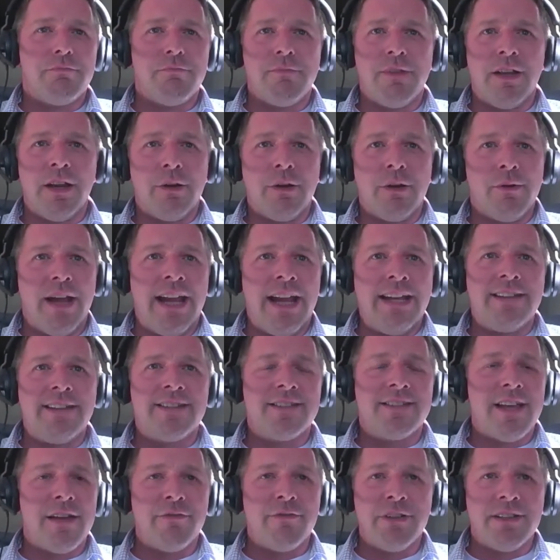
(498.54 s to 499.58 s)
8,
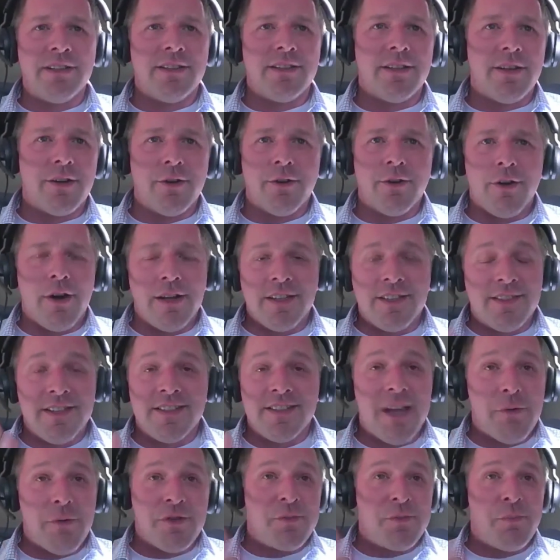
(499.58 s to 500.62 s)
7, or
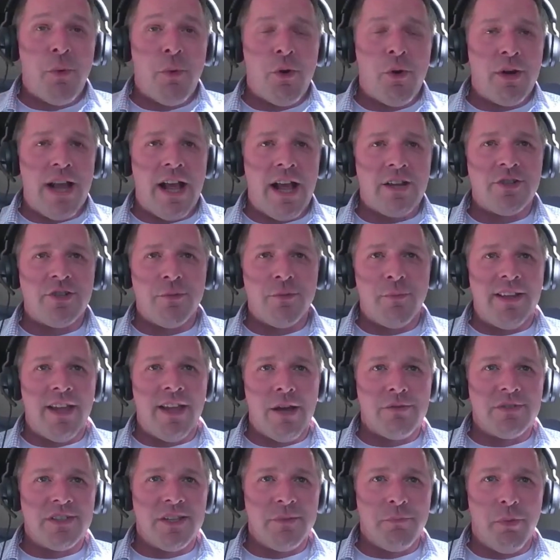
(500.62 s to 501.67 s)
since I was born. Actually, my
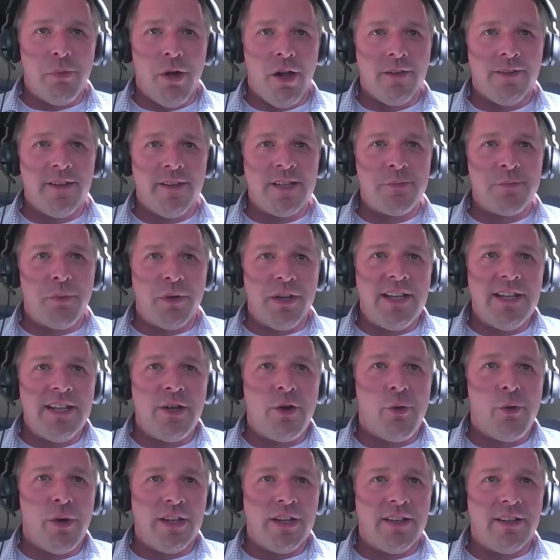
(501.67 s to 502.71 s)
dad was in politics, but he
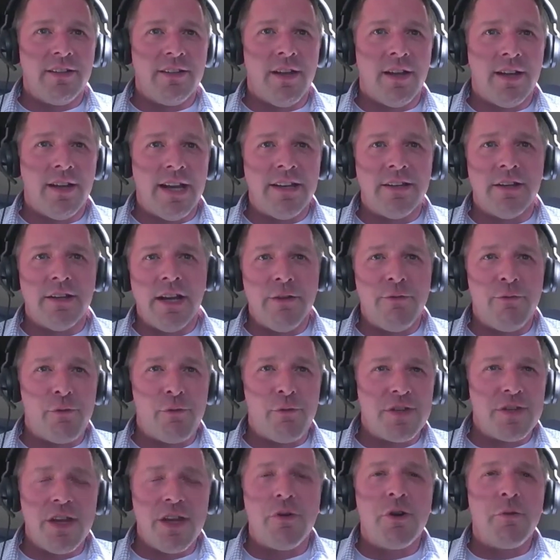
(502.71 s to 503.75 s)
quit in
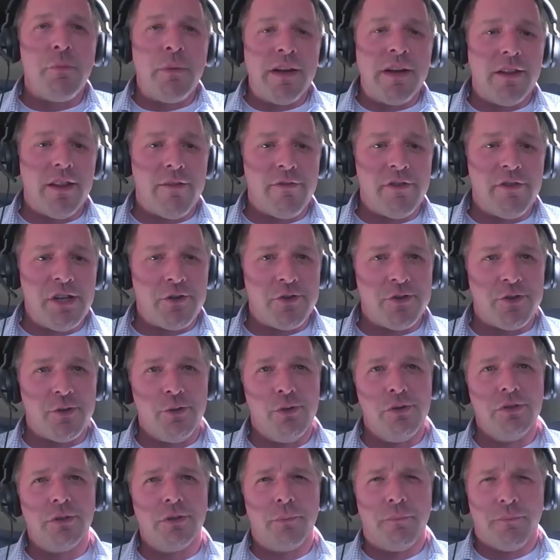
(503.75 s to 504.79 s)
'94, so I would have been 11 years
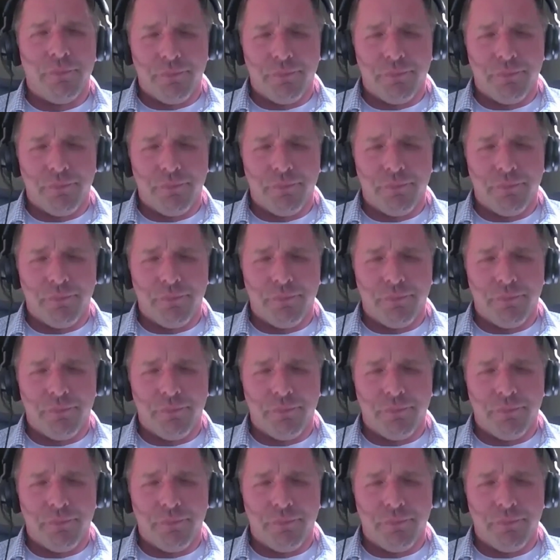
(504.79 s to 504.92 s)
old.